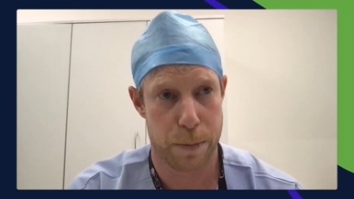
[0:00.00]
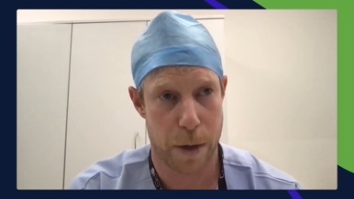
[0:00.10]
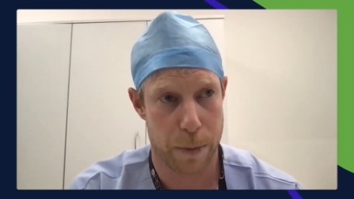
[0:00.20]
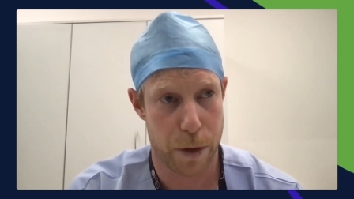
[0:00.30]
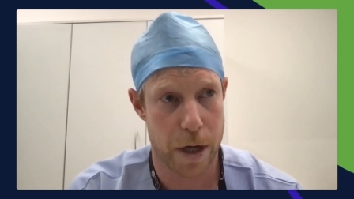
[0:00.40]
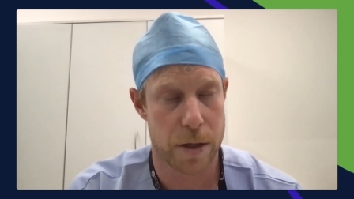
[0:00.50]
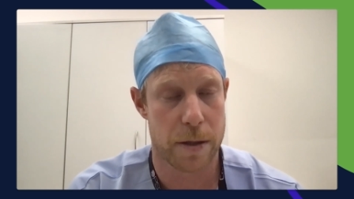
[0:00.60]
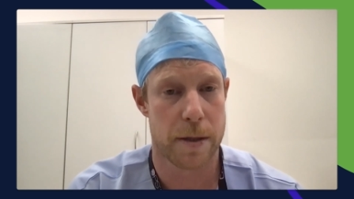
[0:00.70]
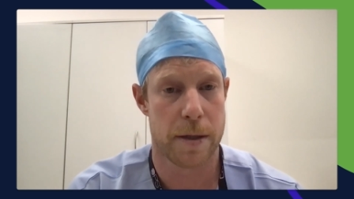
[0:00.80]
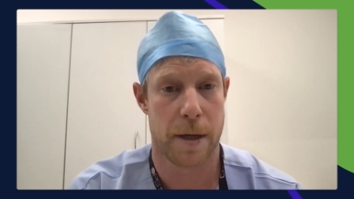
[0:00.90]

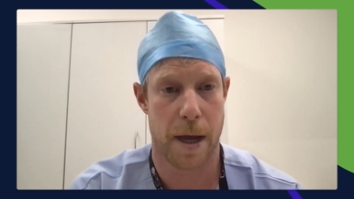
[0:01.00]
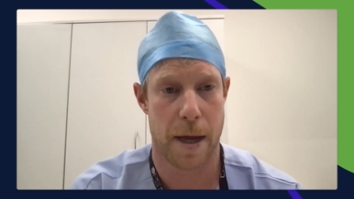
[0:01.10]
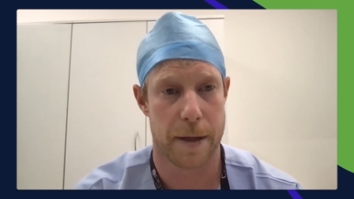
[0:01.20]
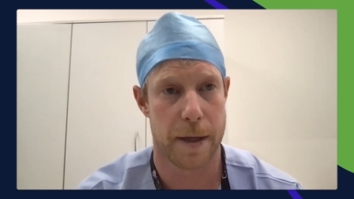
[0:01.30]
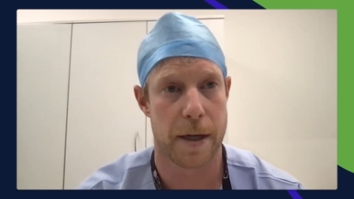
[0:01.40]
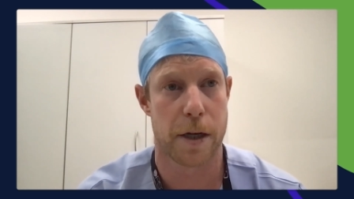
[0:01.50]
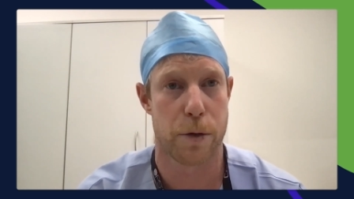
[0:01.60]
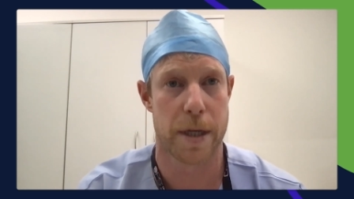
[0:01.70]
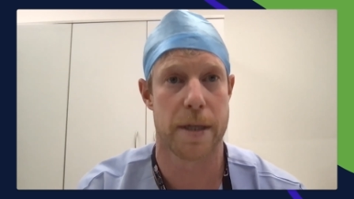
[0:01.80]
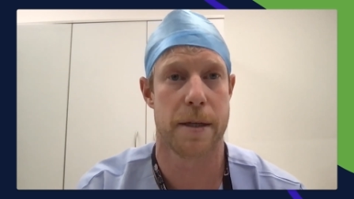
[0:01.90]
preparations and the
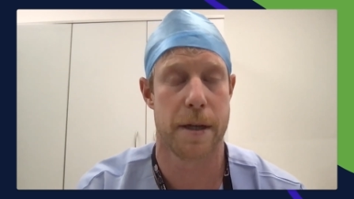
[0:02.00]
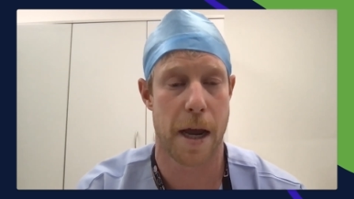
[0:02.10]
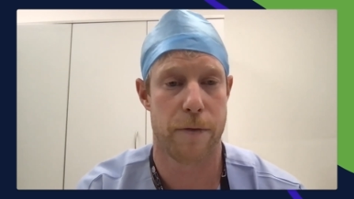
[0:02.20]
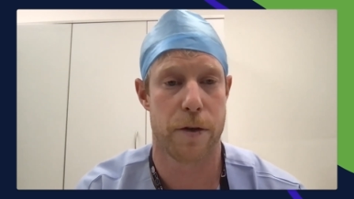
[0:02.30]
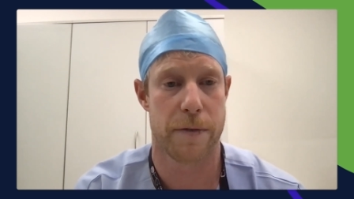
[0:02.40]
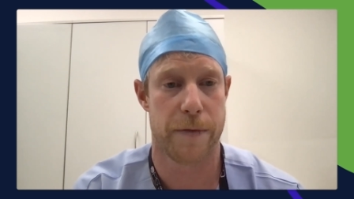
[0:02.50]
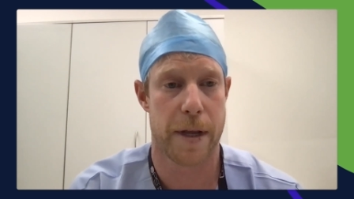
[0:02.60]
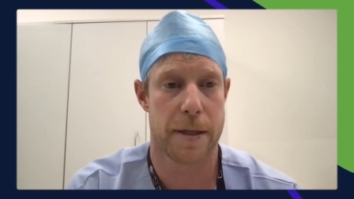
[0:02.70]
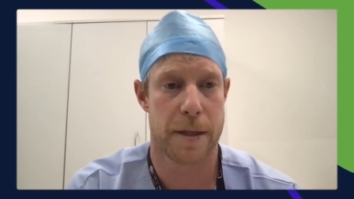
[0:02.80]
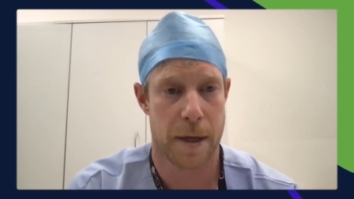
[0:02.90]
increase in adverse
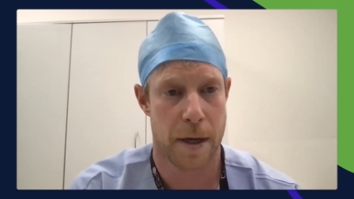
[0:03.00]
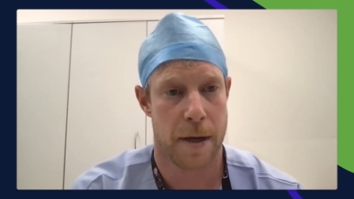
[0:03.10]
events,